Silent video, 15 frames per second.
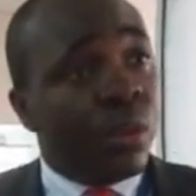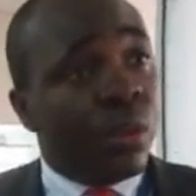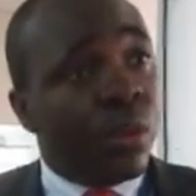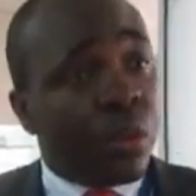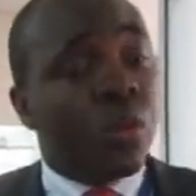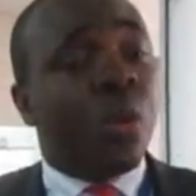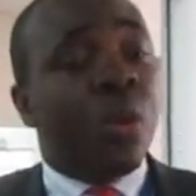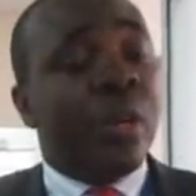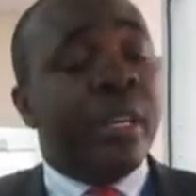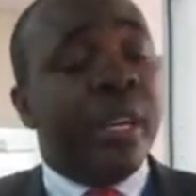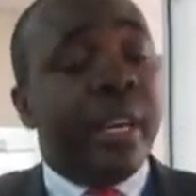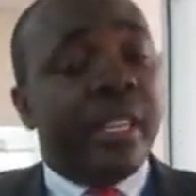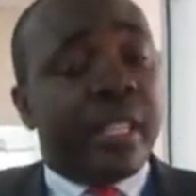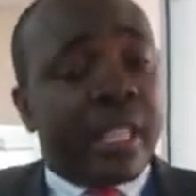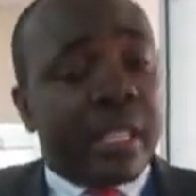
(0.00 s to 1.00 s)
So
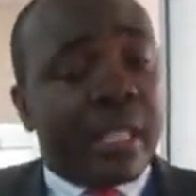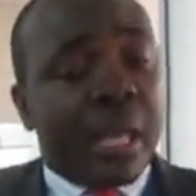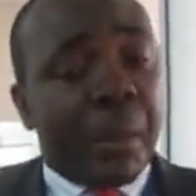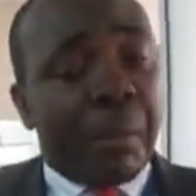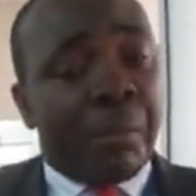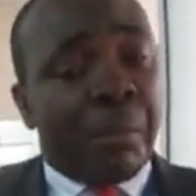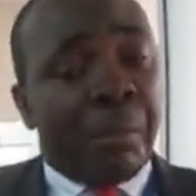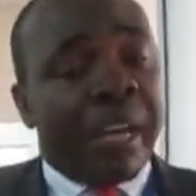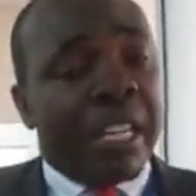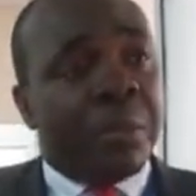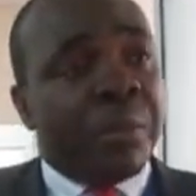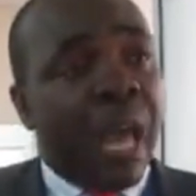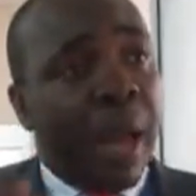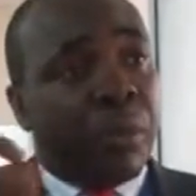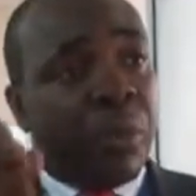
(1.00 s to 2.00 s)
the system
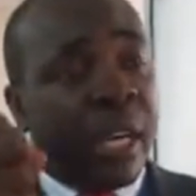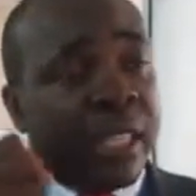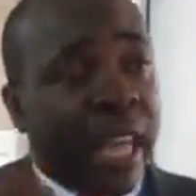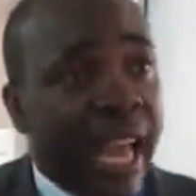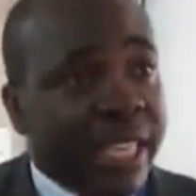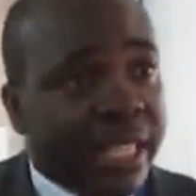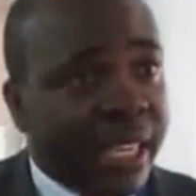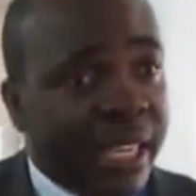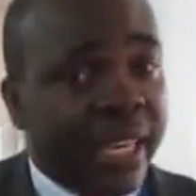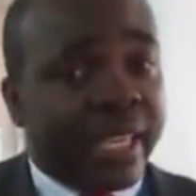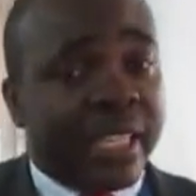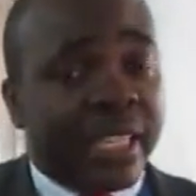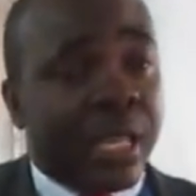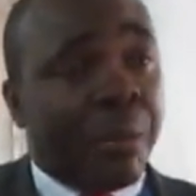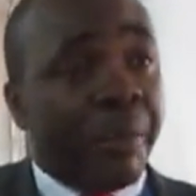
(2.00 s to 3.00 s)
must be up to the task. The
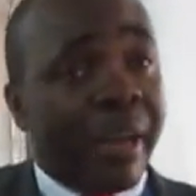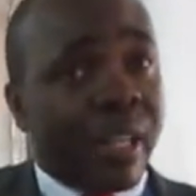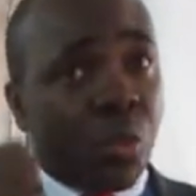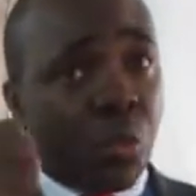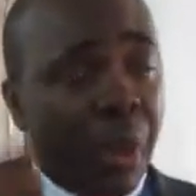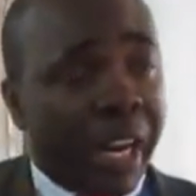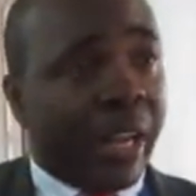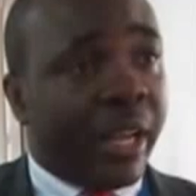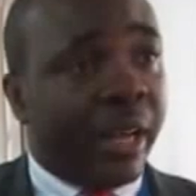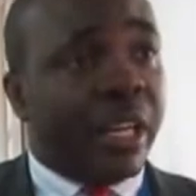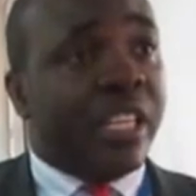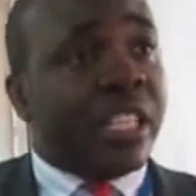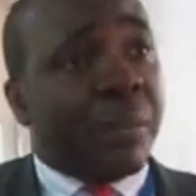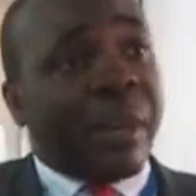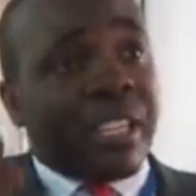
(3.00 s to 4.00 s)
system must work.
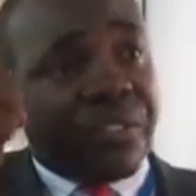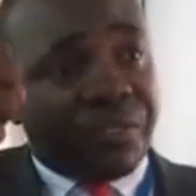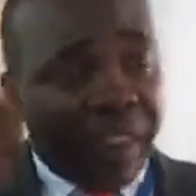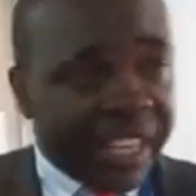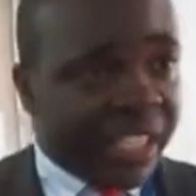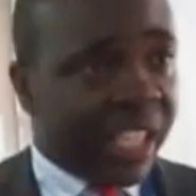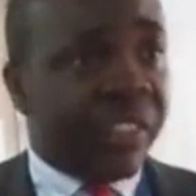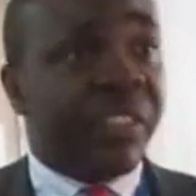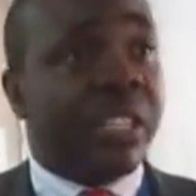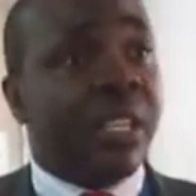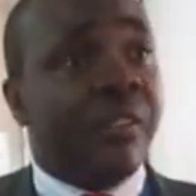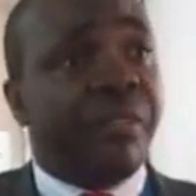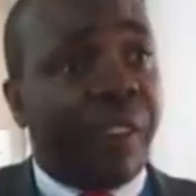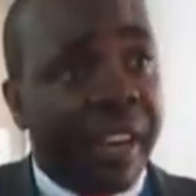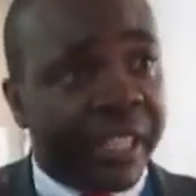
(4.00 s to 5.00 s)
The system must function. If the
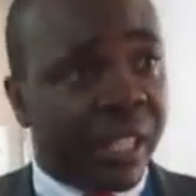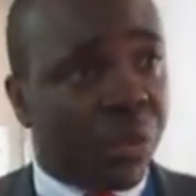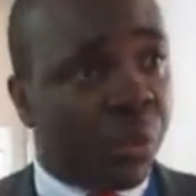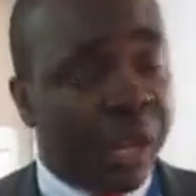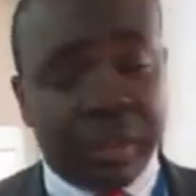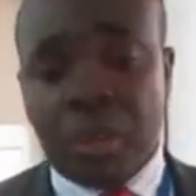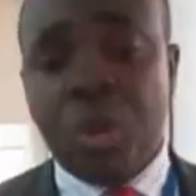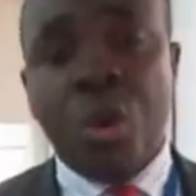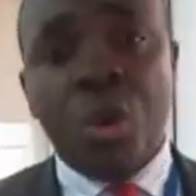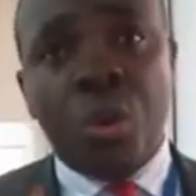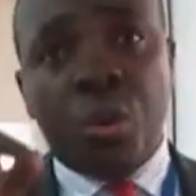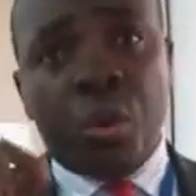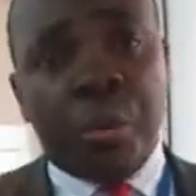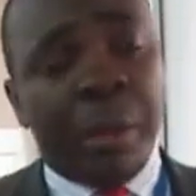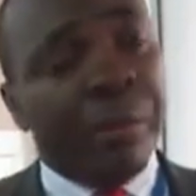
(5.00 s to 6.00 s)
system functions well,
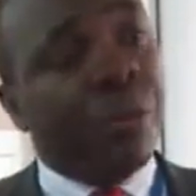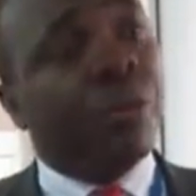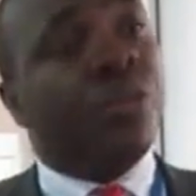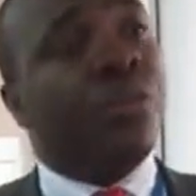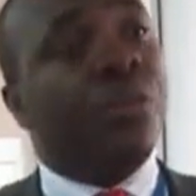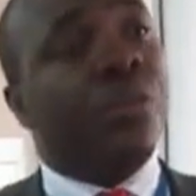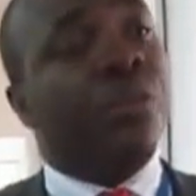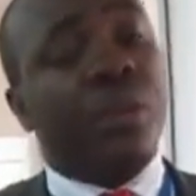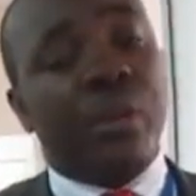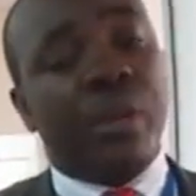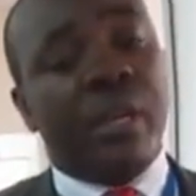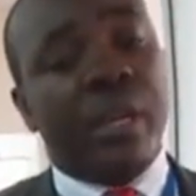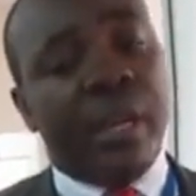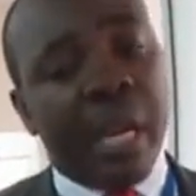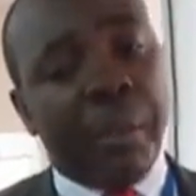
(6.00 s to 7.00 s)
we'll be able to
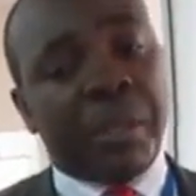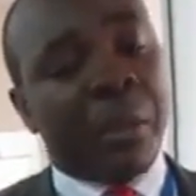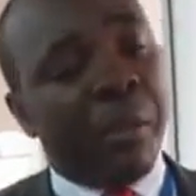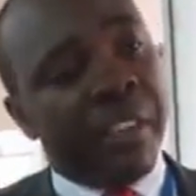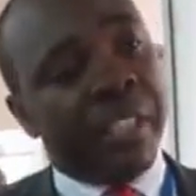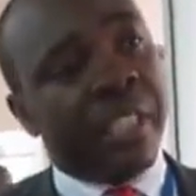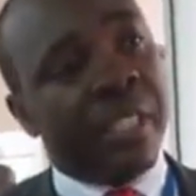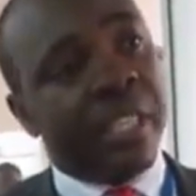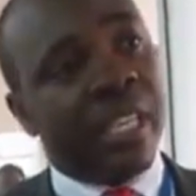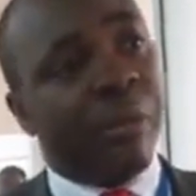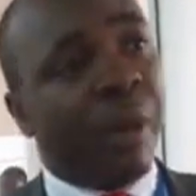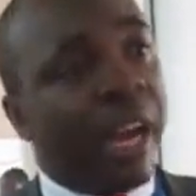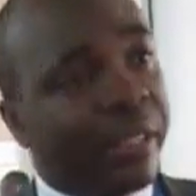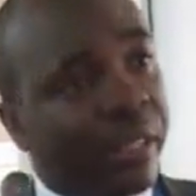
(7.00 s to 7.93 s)
nip some of these things in the bud.